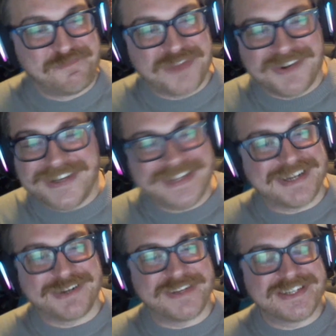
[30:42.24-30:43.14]
I'll get
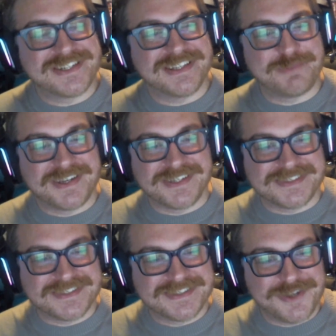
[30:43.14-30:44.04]
there eventually because
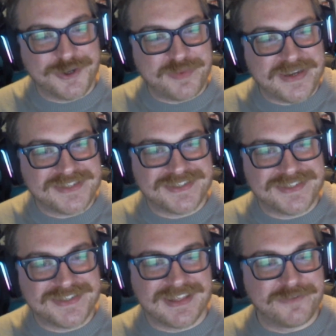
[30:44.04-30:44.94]
it's node based and
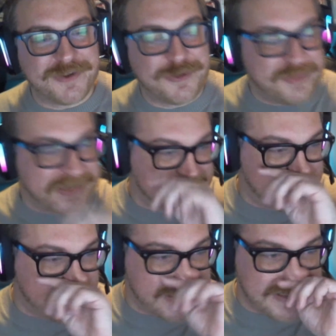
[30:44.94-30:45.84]
I love node based,
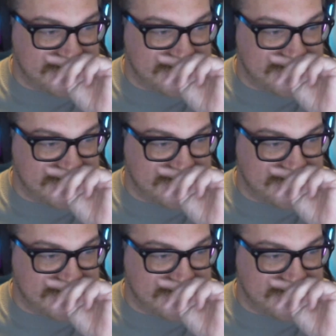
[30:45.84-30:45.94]
but